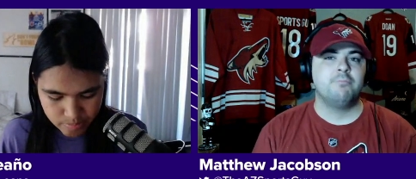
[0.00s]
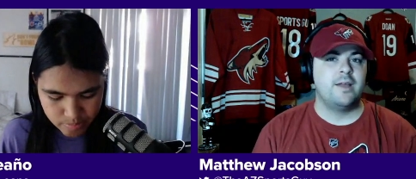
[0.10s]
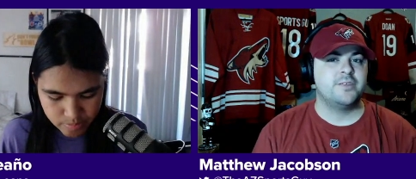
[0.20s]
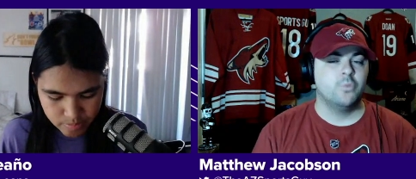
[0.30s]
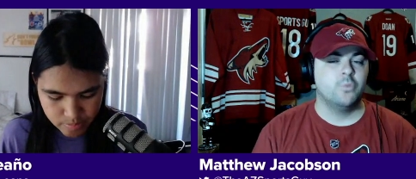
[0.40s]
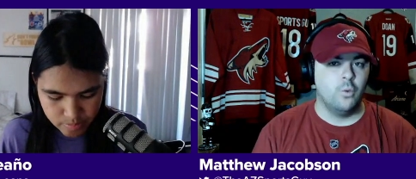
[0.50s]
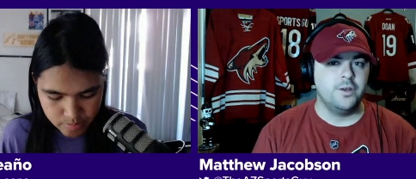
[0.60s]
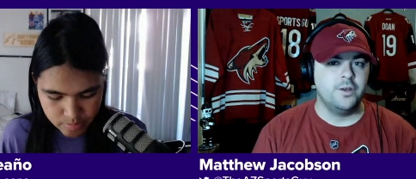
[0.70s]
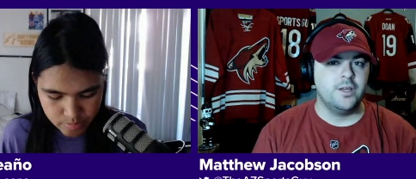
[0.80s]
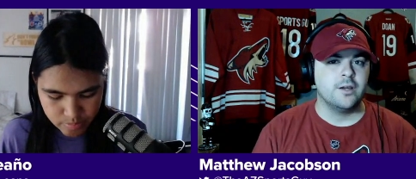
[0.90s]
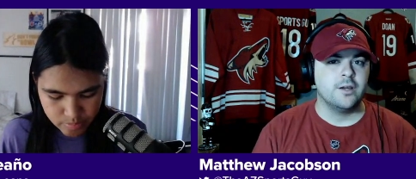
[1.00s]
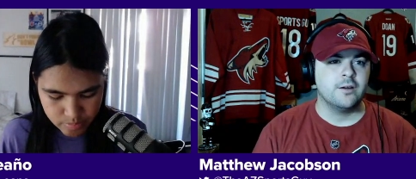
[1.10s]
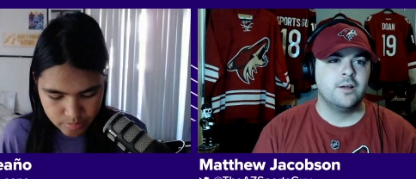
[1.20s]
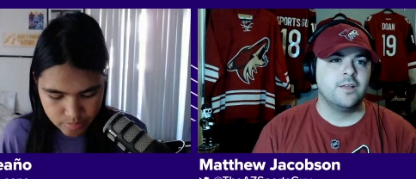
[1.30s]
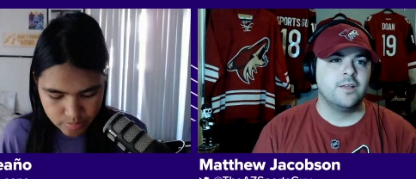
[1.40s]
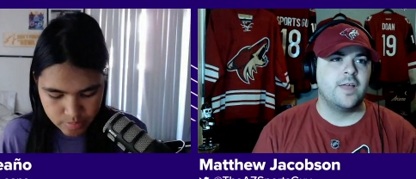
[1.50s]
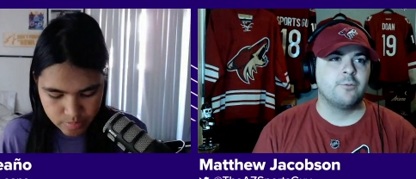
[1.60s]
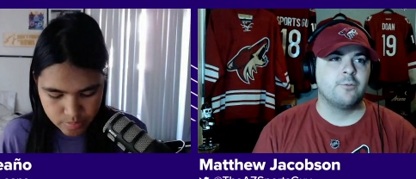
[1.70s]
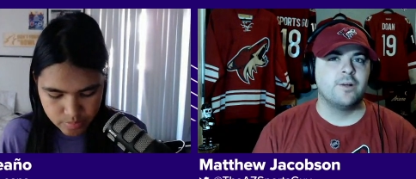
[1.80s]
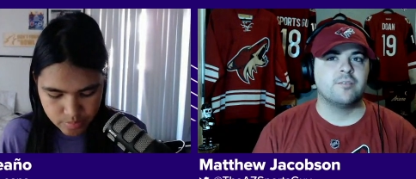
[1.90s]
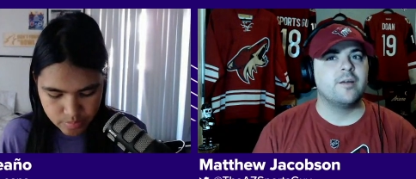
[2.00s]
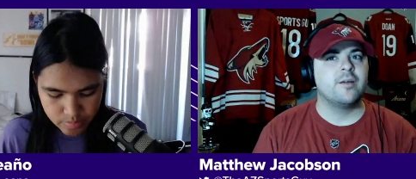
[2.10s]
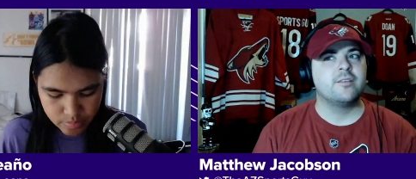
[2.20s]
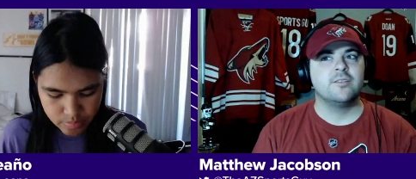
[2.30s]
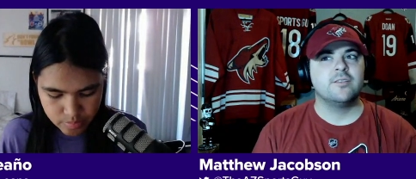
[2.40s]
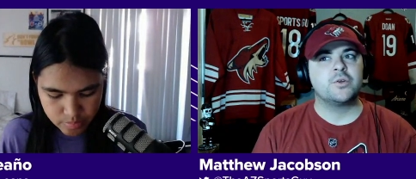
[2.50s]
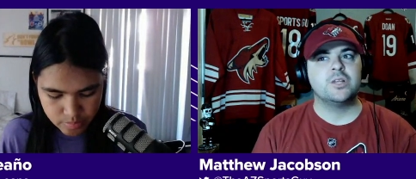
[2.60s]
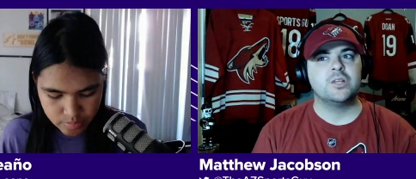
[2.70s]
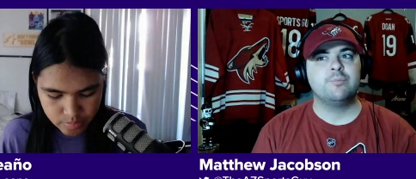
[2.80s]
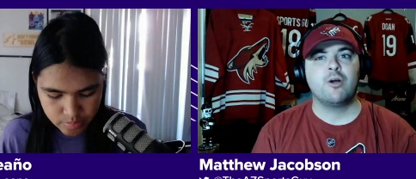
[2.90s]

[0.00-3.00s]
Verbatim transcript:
Speaker 1: minus 1 year. That resume is literally